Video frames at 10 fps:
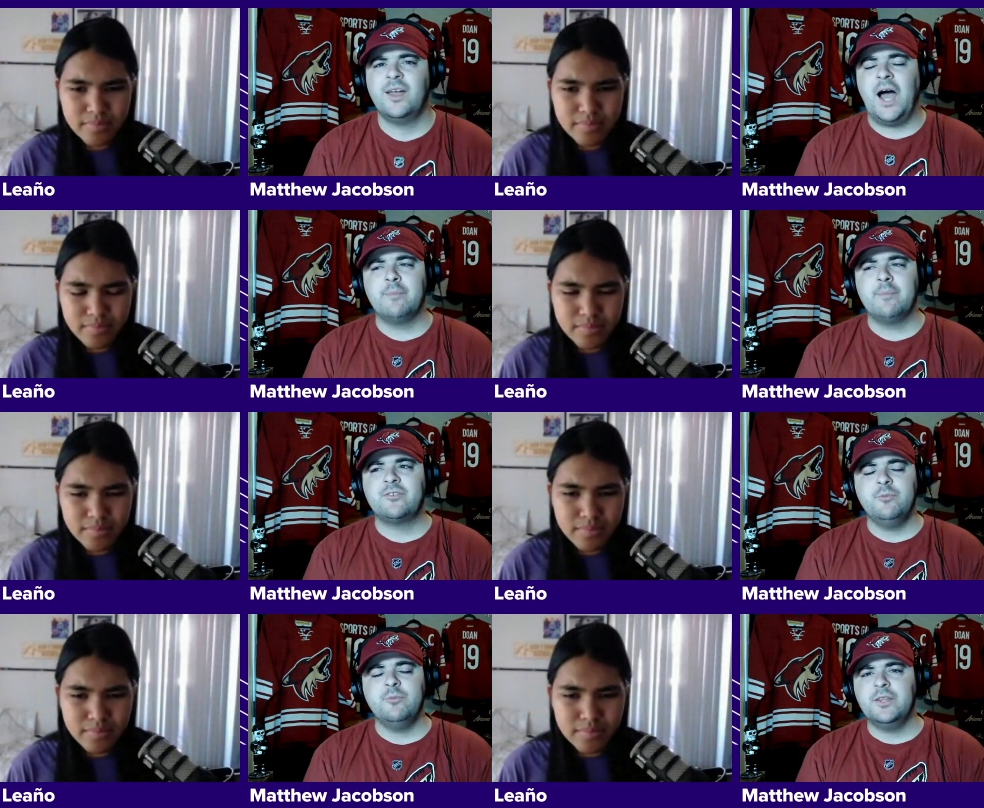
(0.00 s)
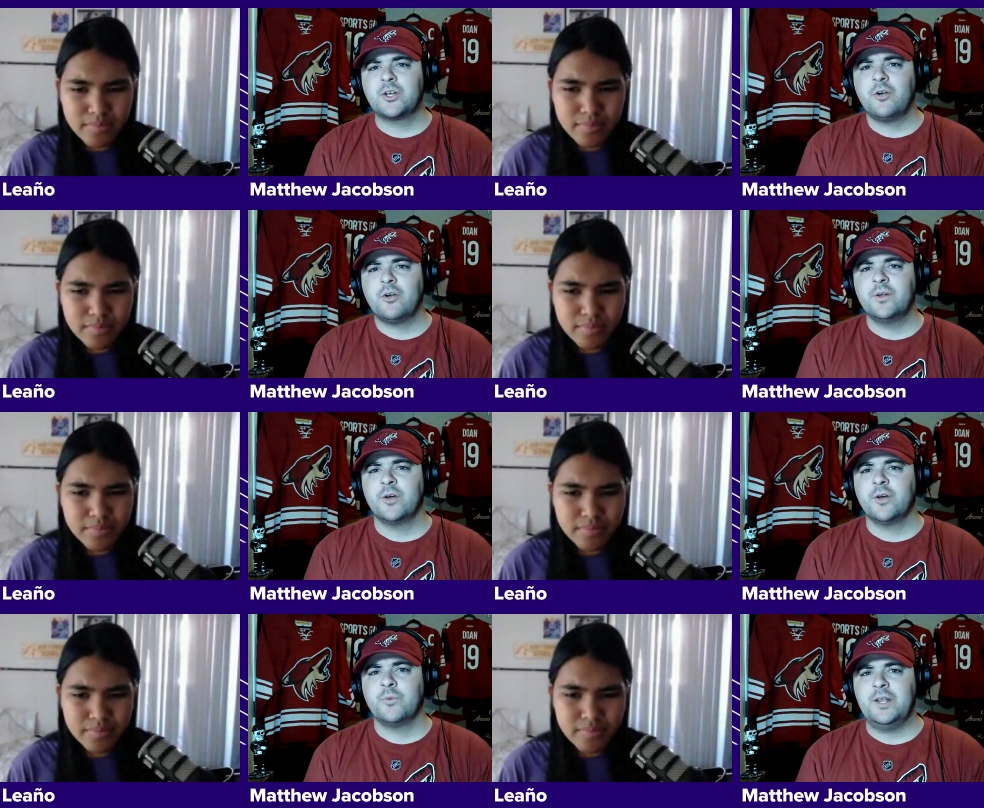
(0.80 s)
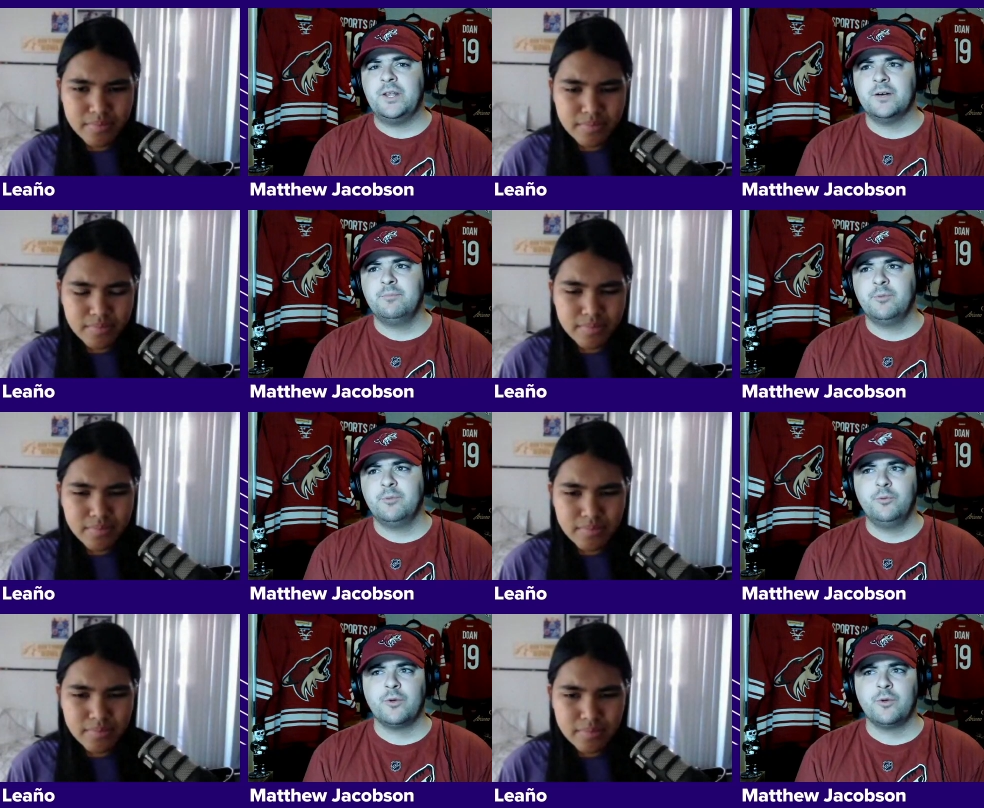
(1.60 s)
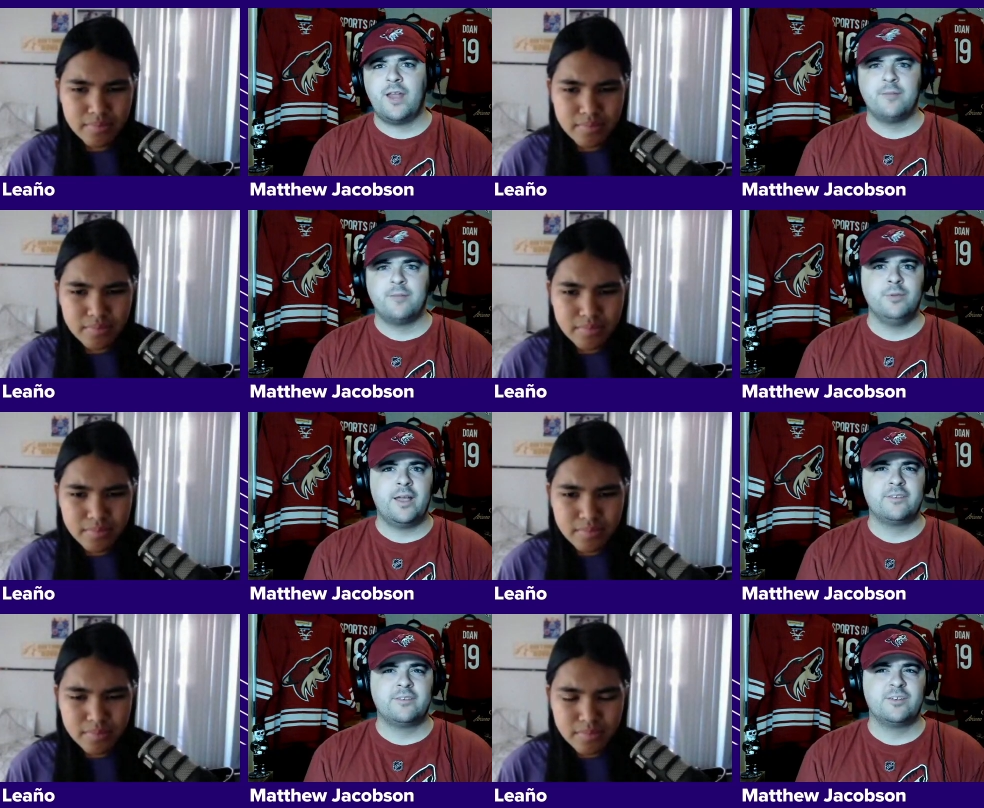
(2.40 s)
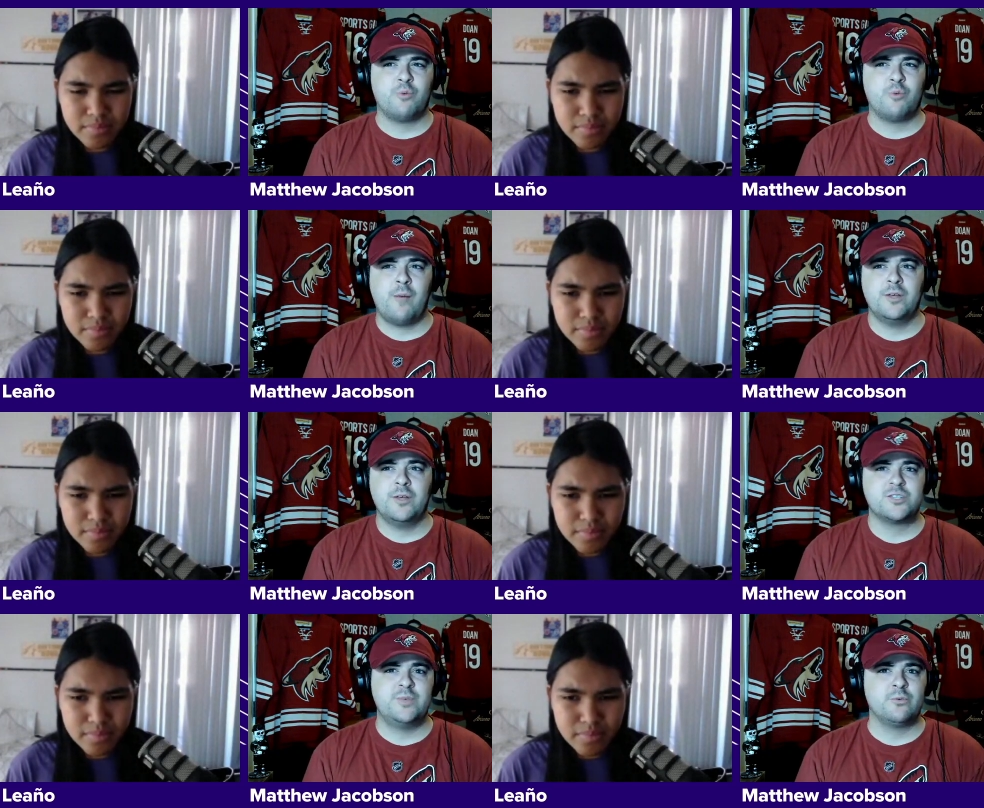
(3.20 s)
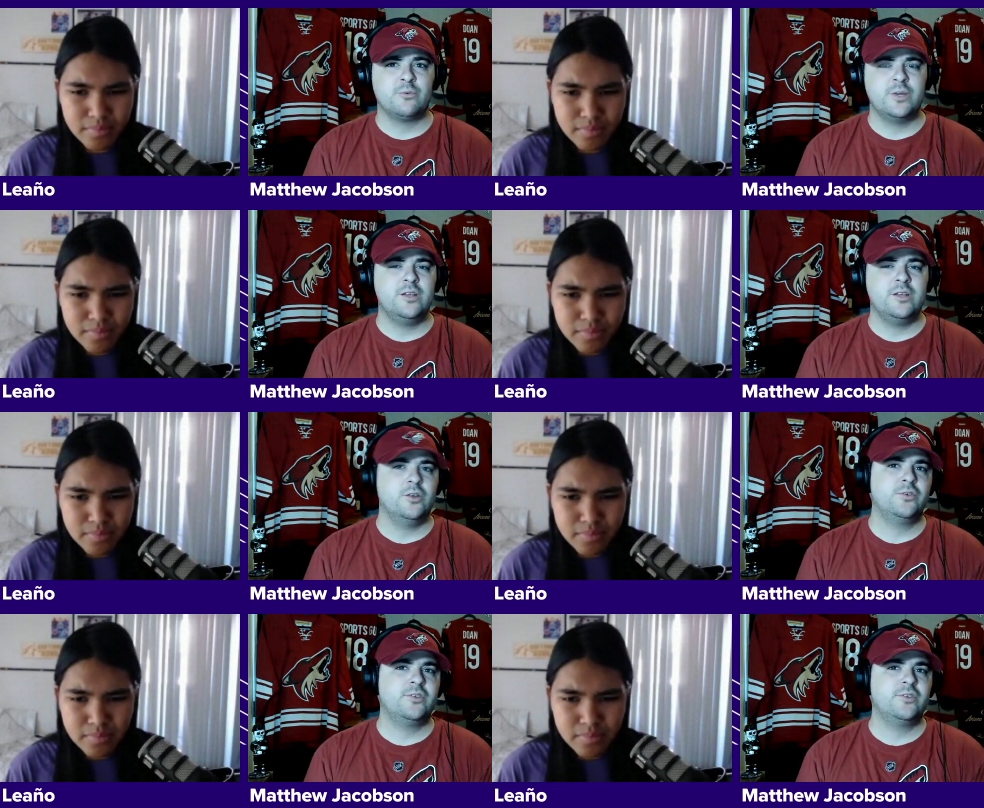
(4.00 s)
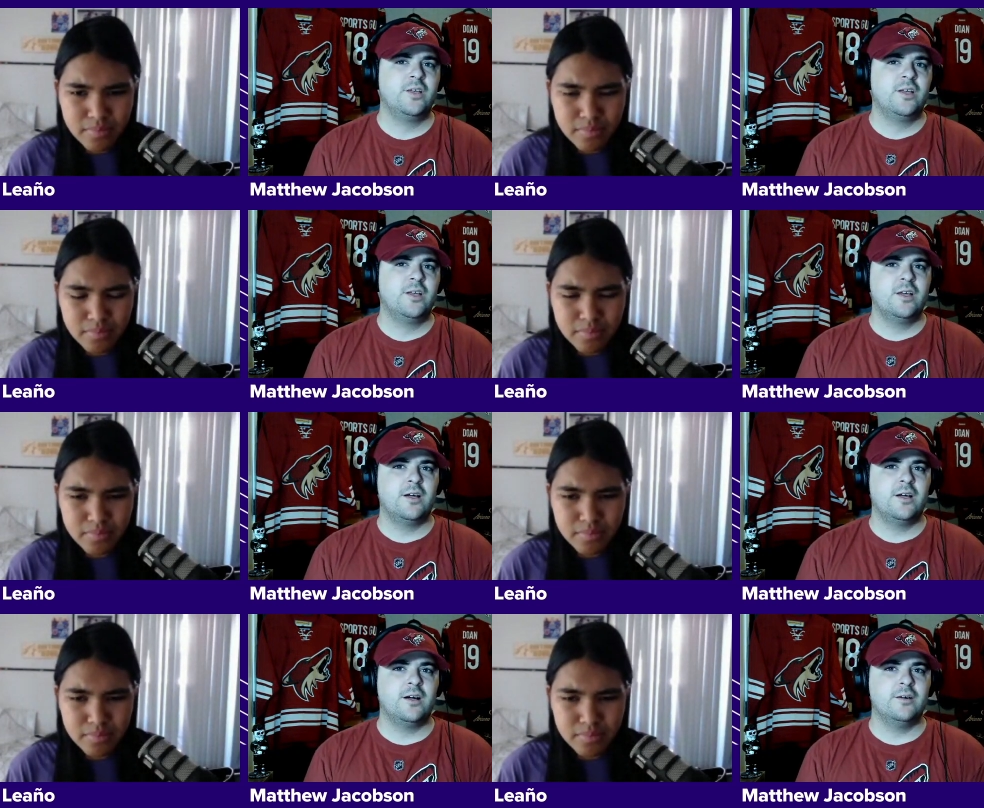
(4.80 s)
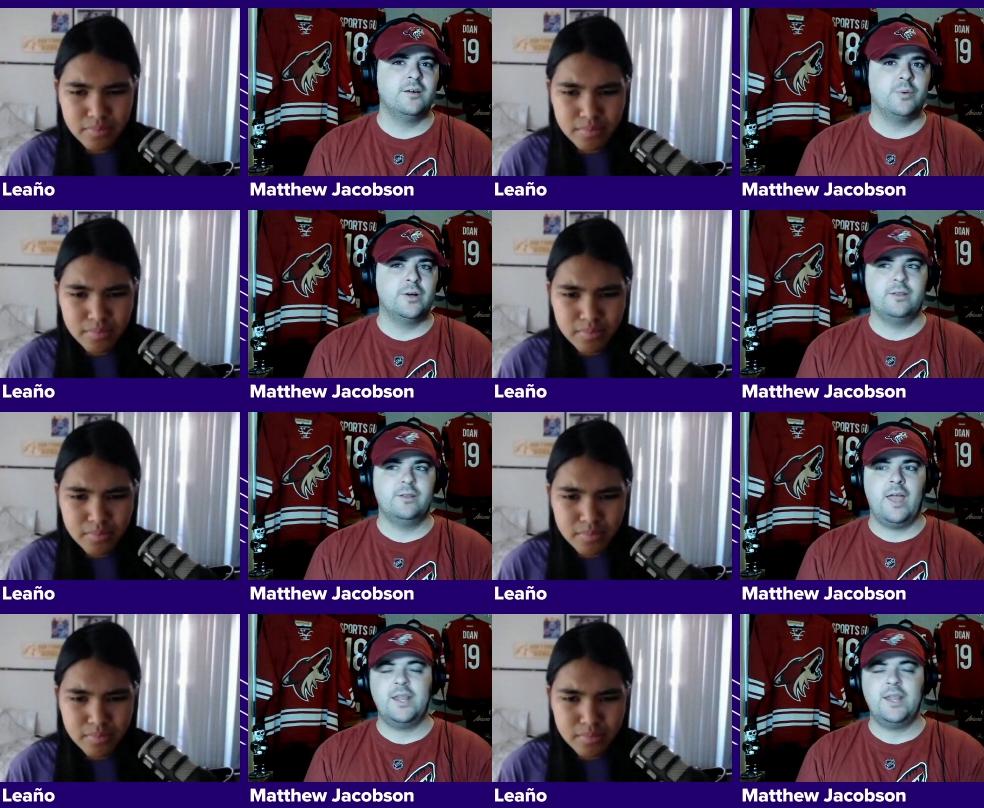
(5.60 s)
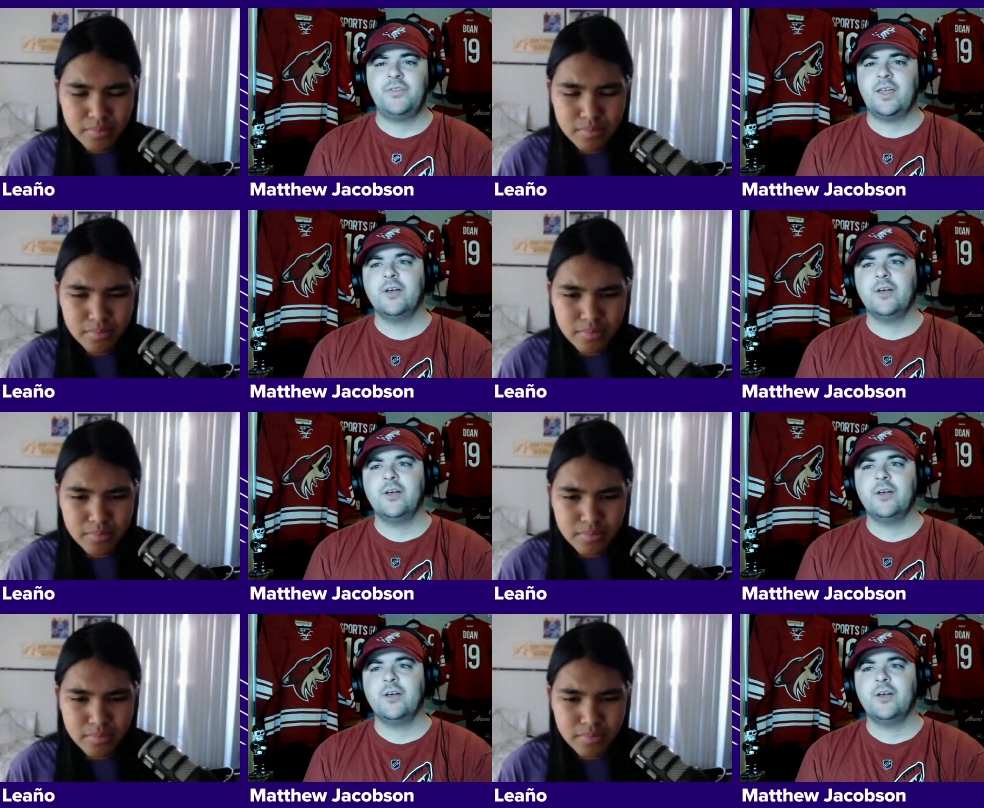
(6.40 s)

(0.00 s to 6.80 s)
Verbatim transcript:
Speaker 1: I'm assuming the current arena blueprint and plans could probably just be reused, but anything